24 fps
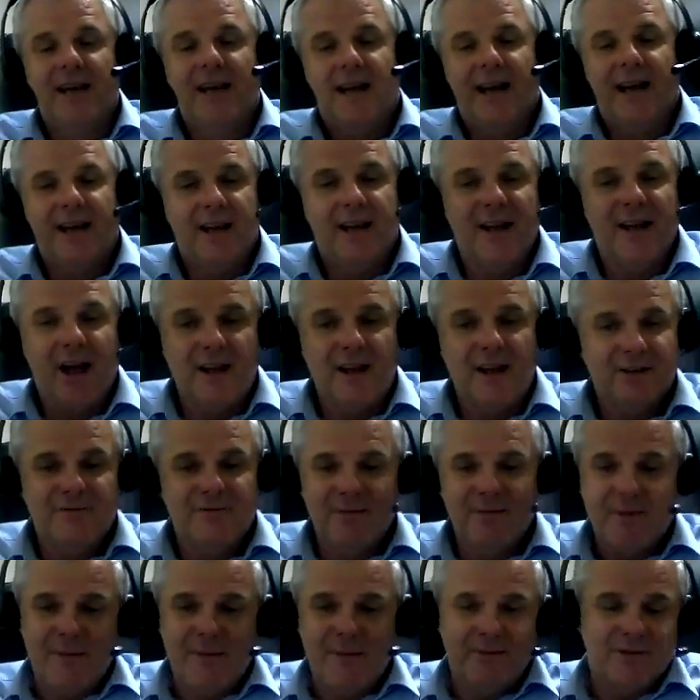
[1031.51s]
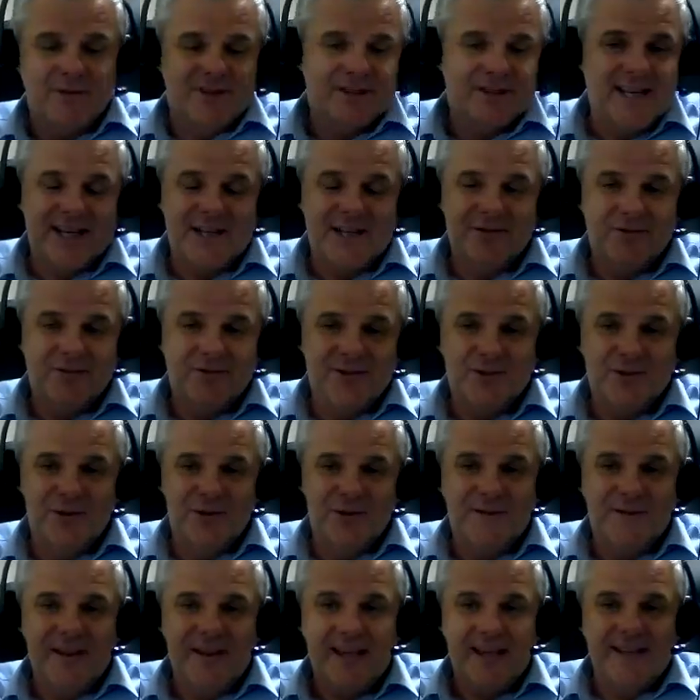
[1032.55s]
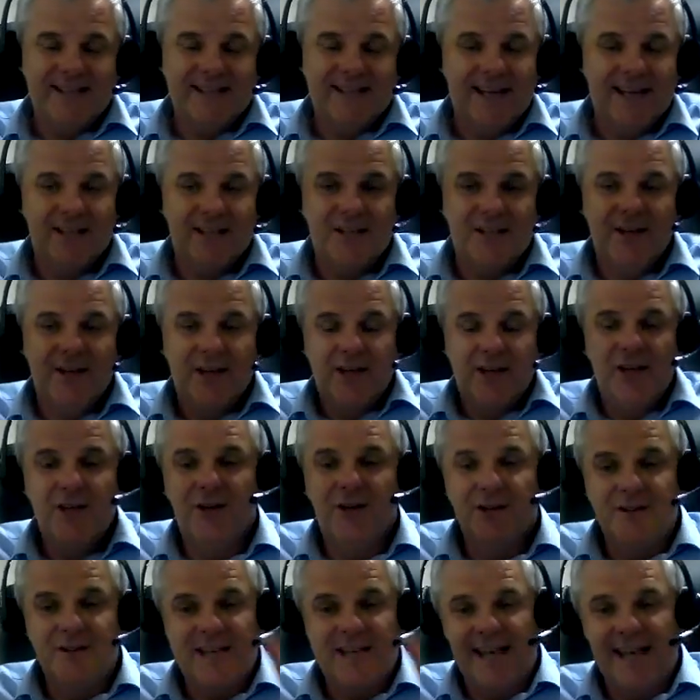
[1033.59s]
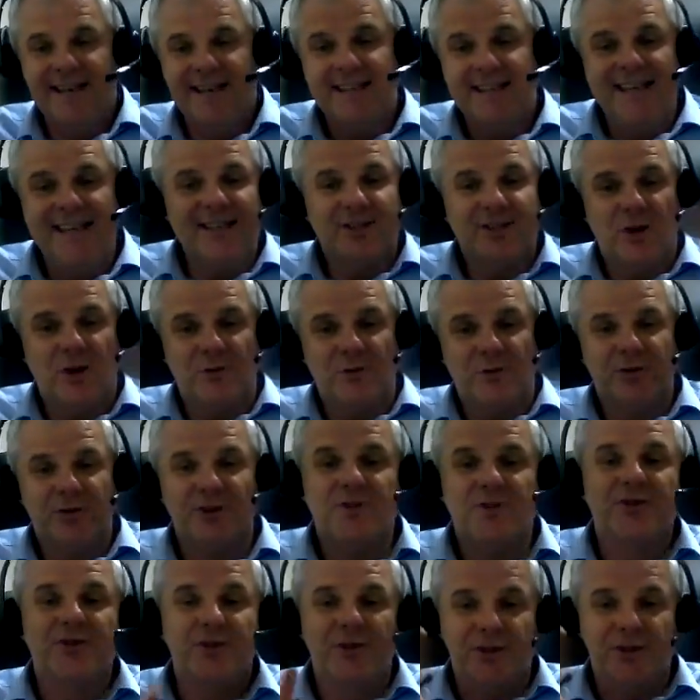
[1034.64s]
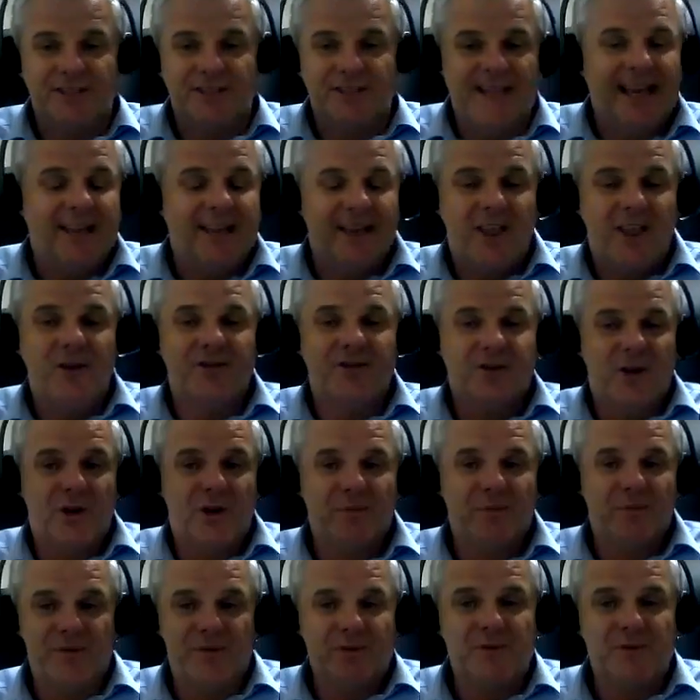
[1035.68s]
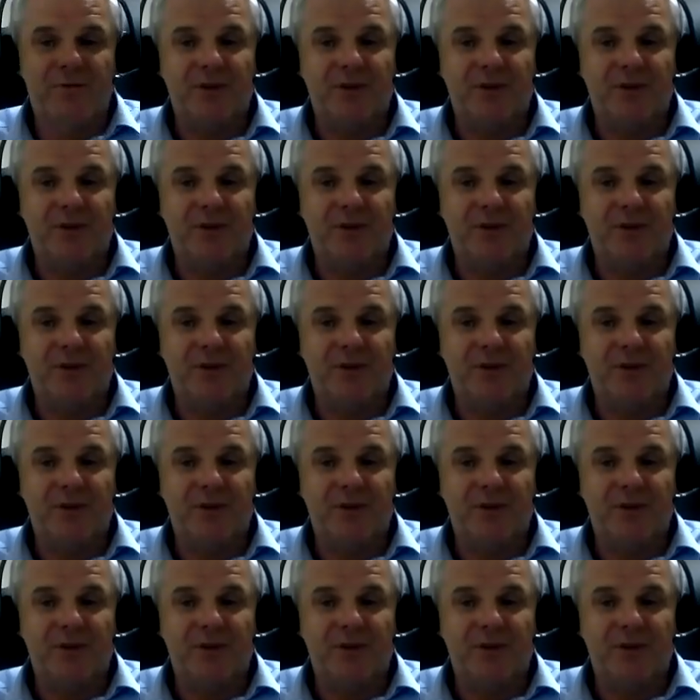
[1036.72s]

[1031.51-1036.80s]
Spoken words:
I can remember at secondary school, and they said you can take these options or you could take those options,